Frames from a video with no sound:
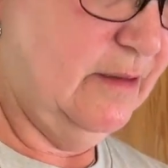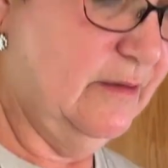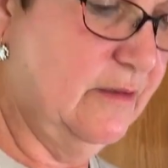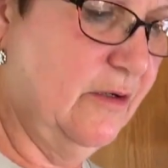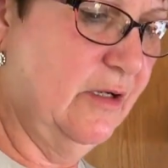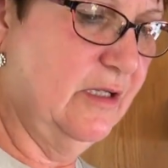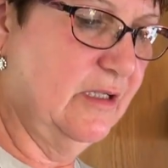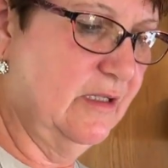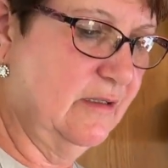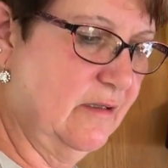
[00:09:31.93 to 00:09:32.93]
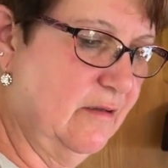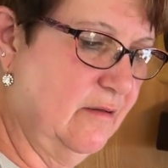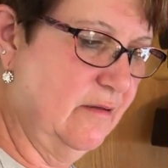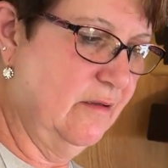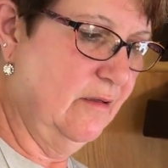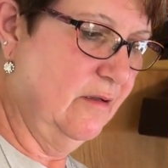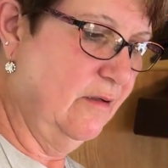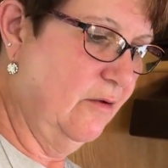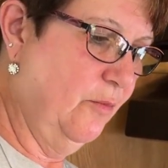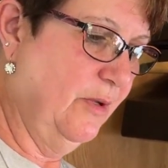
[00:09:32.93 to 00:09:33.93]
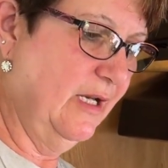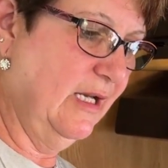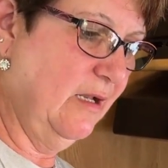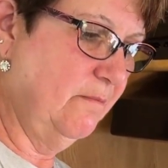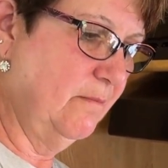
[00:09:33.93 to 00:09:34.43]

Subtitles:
So you just open it up.